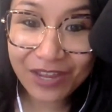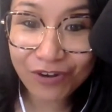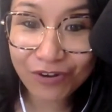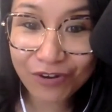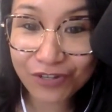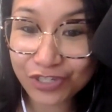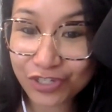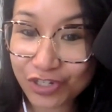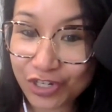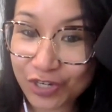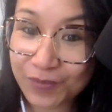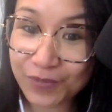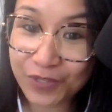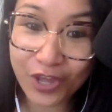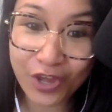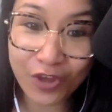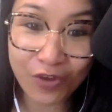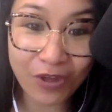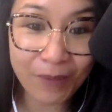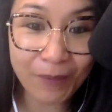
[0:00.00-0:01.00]
or extreme
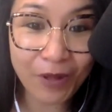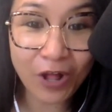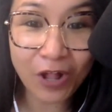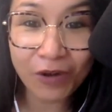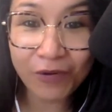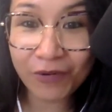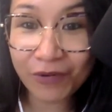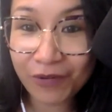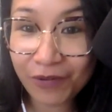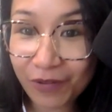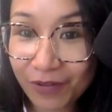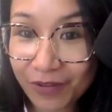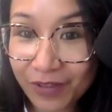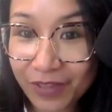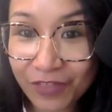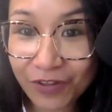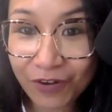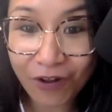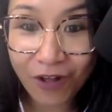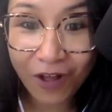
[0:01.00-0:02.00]
low. I'm all
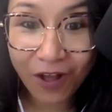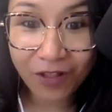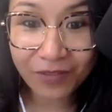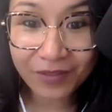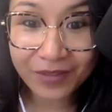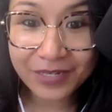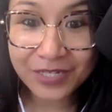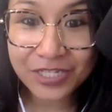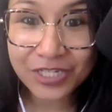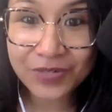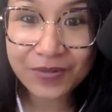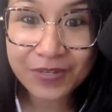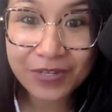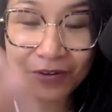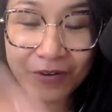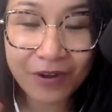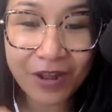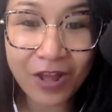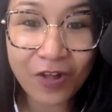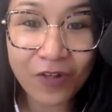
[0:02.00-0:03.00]
either all into it
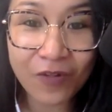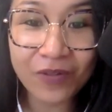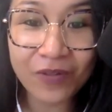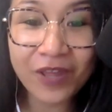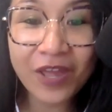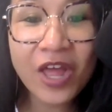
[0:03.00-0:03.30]
or out.